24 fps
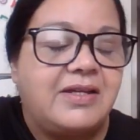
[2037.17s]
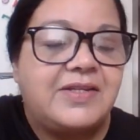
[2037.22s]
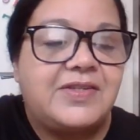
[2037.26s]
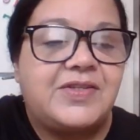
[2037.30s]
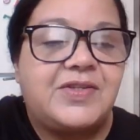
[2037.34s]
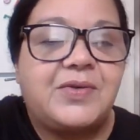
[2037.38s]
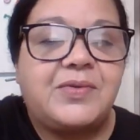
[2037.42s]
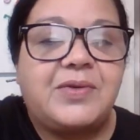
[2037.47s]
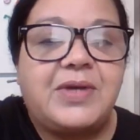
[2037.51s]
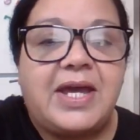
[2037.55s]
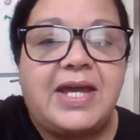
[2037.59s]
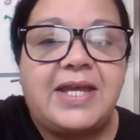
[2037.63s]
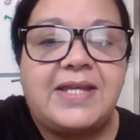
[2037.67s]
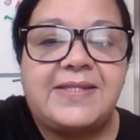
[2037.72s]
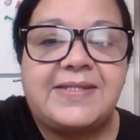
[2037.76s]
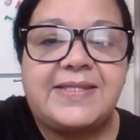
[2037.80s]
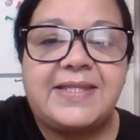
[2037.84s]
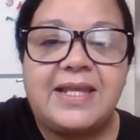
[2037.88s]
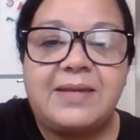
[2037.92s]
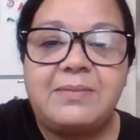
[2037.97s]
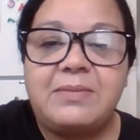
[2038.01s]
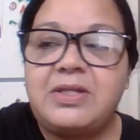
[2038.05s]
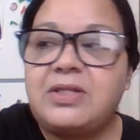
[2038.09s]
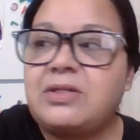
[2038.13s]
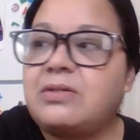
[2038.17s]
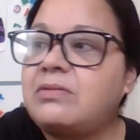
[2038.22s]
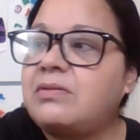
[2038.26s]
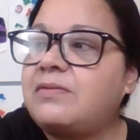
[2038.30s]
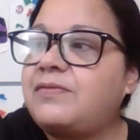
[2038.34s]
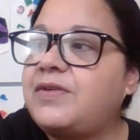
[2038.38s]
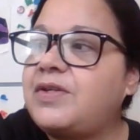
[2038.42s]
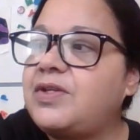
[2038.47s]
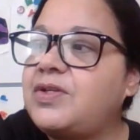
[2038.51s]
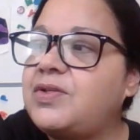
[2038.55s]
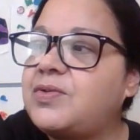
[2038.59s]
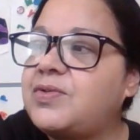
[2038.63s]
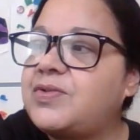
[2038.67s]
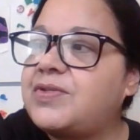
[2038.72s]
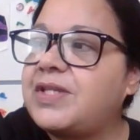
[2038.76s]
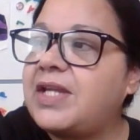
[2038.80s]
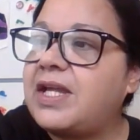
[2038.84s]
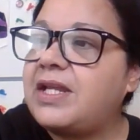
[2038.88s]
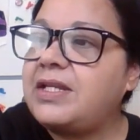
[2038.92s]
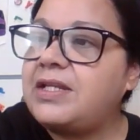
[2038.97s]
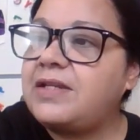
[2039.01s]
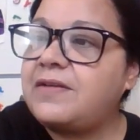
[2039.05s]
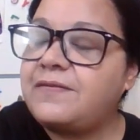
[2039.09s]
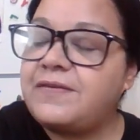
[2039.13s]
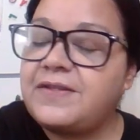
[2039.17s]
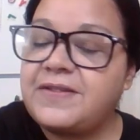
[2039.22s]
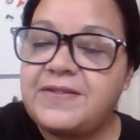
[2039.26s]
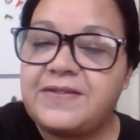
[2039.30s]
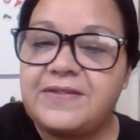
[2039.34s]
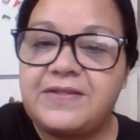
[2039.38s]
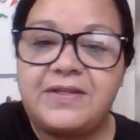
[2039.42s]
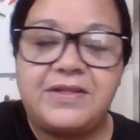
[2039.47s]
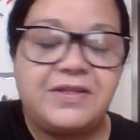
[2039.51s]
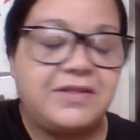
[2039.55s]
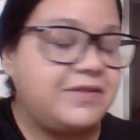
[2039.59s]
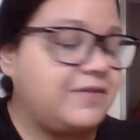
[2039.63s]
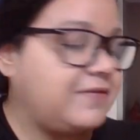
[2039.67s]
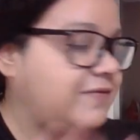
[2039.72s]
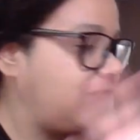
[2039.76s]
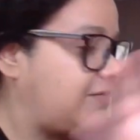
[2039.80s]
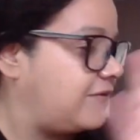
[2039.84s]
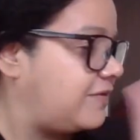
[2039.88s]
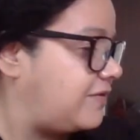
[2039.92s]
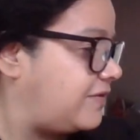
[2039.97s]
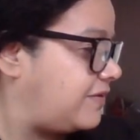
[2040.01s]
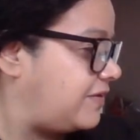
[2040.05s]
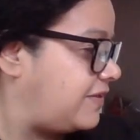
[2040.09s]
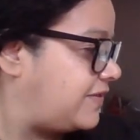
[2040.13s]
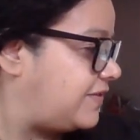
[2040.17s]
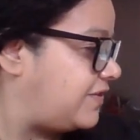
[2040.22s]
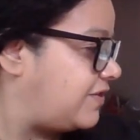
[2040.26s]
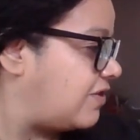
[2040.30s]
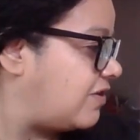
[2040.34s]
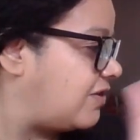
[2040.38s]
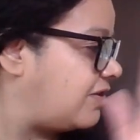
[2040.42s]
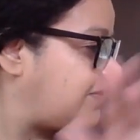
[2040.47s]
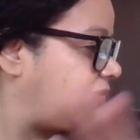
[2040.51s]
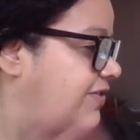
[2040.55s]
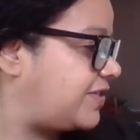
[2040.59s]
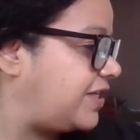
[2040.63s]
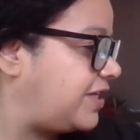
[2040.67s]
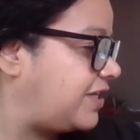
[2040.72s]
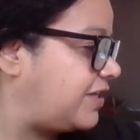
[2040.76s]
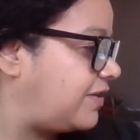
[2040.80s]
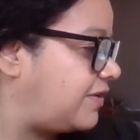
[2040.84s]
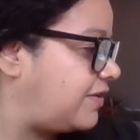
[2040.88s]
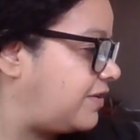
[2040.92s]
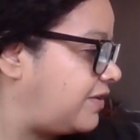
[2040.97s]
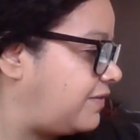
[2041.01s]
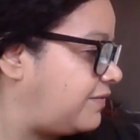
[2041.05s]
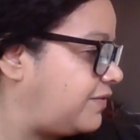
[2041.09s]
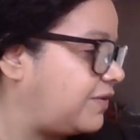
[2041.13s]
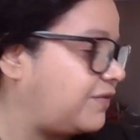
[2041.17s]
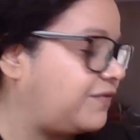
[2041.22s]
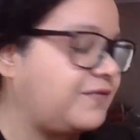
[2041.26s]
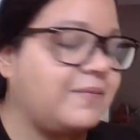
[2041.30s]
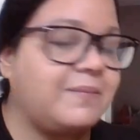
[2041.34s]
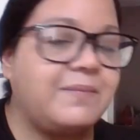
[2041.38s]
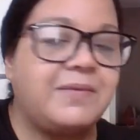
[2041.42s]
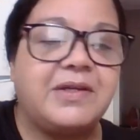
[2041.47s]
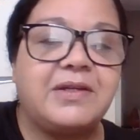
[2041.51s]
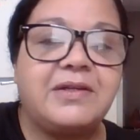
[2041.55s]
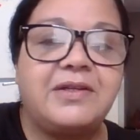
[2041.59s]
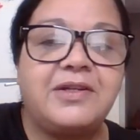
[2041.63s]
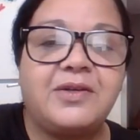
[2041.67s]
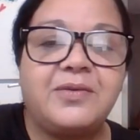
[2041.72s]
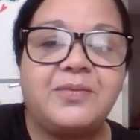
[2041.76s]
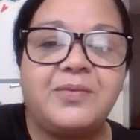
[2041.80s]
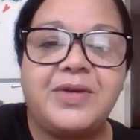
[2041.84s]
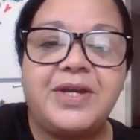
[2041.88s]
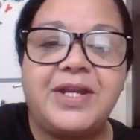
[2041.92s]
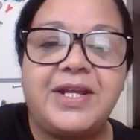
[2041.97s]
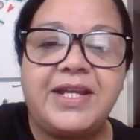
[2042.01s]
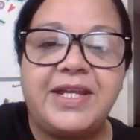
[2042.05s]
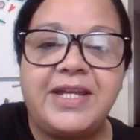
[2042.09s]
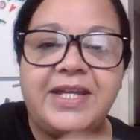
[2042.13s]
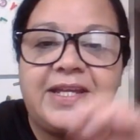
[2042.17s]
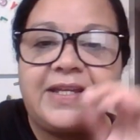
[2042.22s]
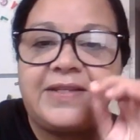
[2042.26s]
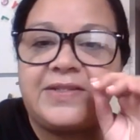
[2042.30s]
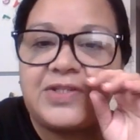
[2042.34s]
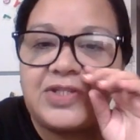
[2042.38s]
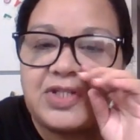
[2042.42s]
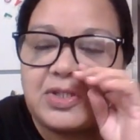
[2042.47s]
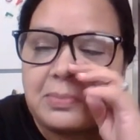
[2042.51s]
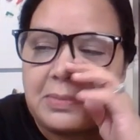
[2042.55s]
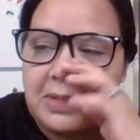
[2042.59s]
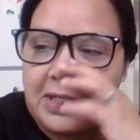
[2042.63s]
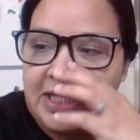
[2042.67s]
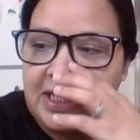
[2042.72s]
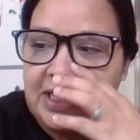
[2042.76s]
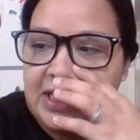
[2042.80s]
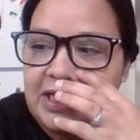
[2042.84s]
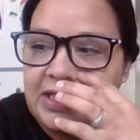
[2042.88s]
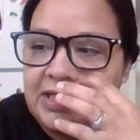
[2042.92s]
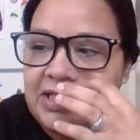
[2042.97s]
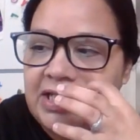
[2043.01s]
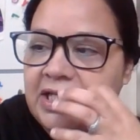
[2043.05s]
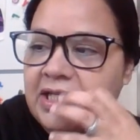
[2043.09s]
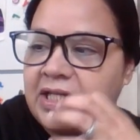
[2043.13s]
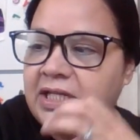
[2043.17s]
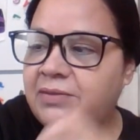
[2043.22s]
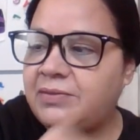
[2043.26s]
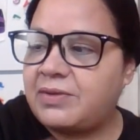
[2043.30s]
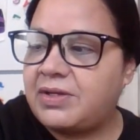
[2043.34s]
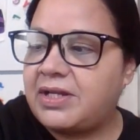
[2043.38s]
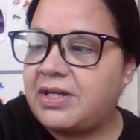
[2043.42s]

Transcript: so guys, let me know if you use any of these yarns here, if you're familiar with it, to make anything